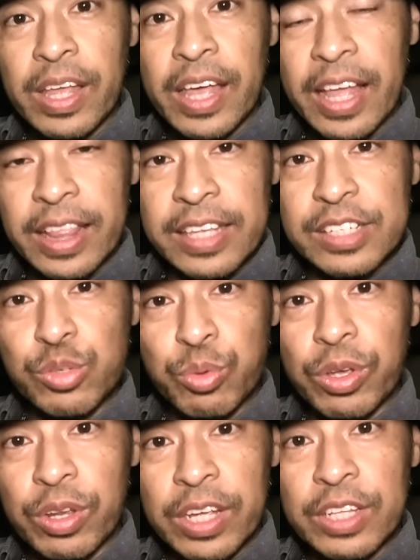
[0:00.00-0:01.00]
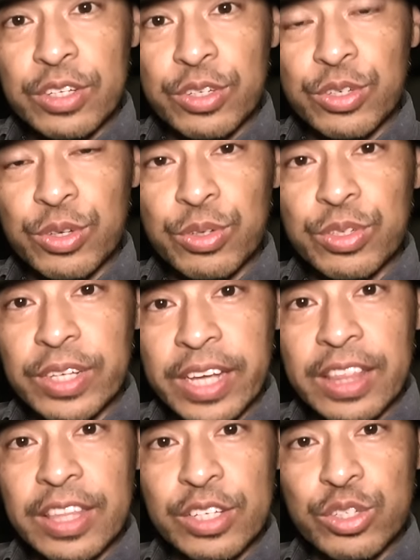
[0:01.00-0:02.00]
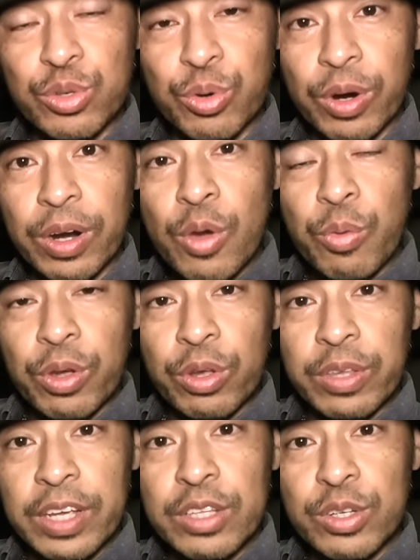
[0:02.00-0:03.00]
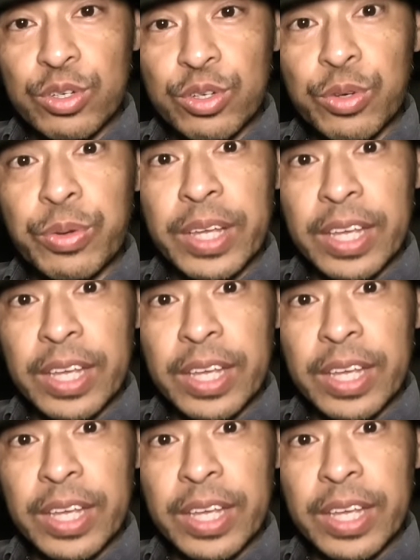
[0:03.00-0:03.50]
And this is what you need to do to get this tour. What you'll need to do